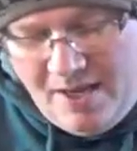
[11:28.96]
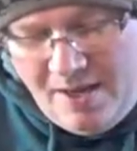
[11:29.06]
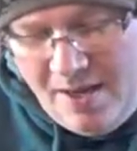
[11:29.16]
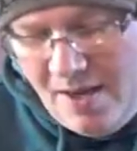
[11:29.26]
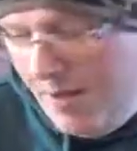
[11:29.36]

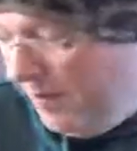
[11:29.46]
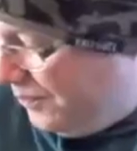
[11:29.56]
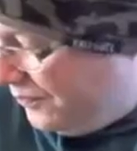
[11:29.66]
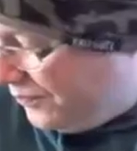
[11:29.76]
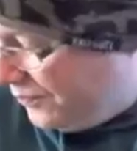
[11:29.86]
Uh,
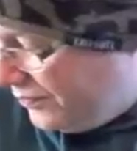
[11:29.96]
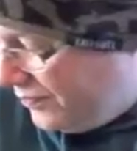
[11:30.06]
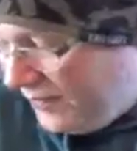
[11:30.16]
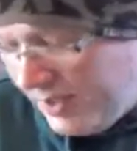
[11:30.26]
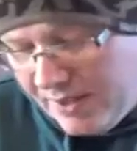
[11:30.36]

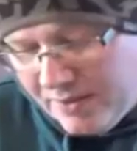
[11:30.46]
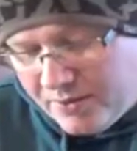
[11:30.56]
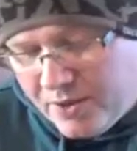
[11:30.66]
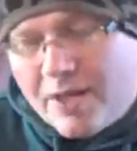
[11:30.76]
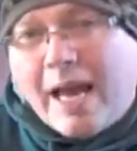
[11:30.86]

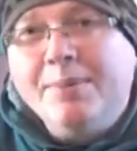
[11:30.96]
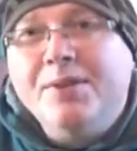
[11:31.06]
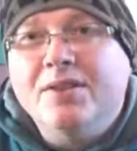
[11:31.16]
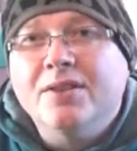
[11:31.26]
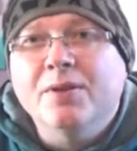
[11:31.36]
two games
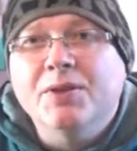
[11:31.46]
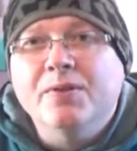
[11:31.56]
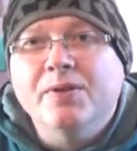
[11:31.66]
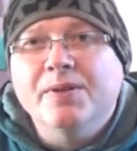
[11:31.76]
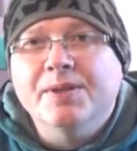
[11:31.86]

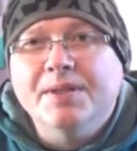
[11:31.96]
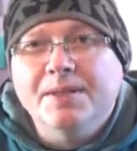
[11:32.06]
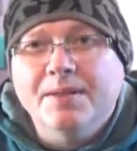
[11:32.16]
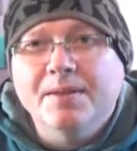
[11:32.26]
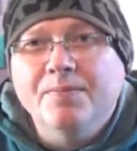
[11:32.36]
exclusive to a
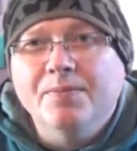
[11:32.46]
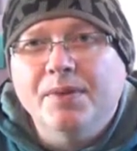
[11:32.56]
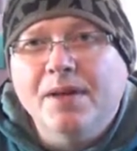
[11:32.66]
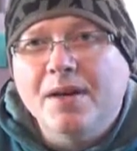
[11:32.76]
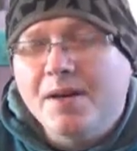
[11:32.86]
system.
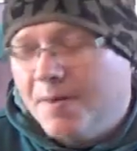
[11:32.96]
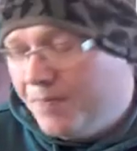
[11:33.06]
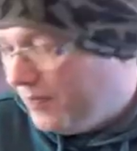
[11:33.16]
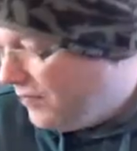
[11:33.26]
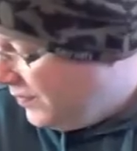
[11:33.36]
Um,